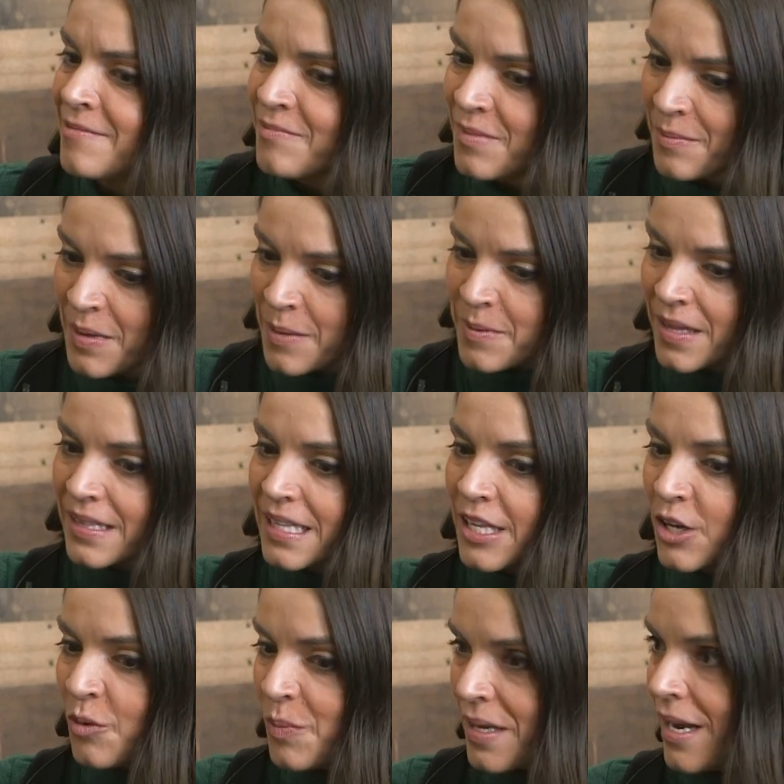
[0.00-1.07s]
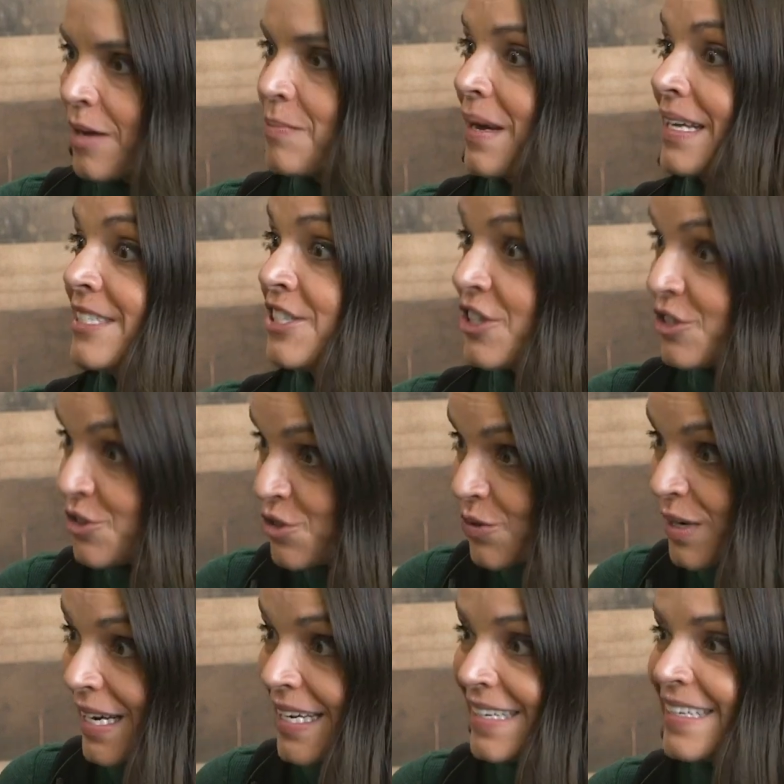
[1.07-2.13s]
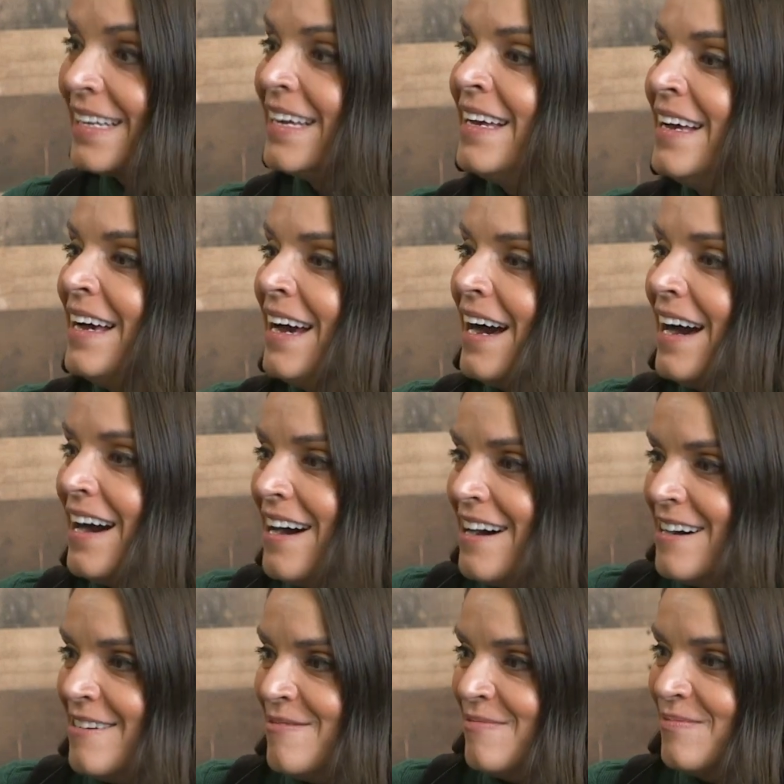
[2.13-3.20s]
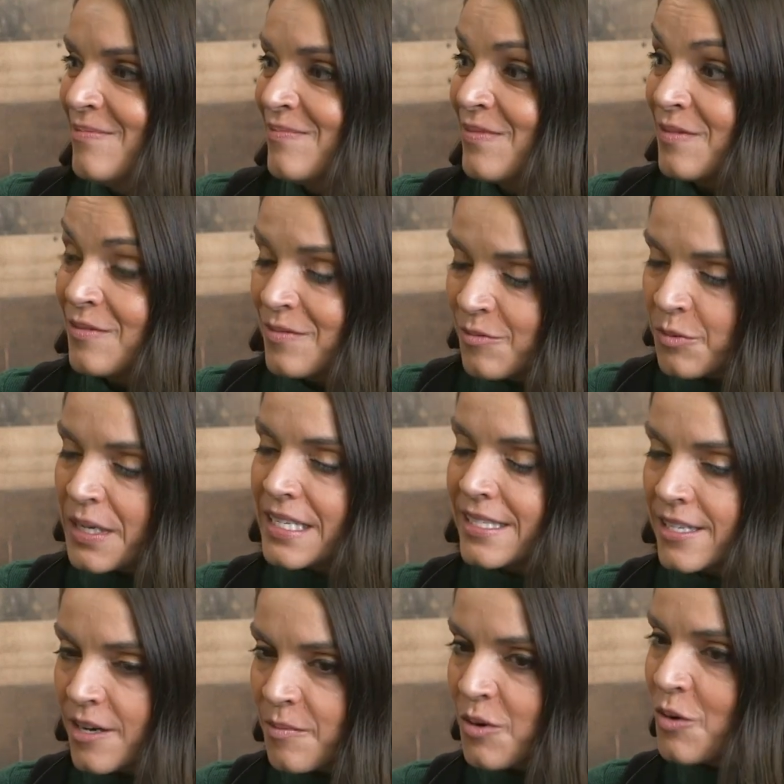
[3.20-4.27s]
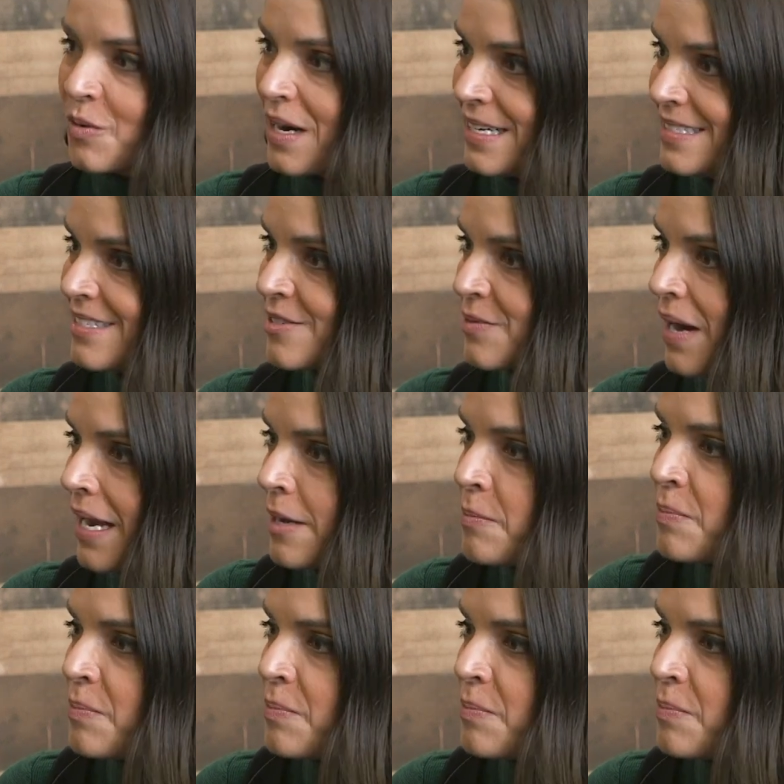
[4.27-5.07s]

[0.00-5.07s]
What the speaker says: mm-hmm. maybe a little bit on my children, reasonable ones, right?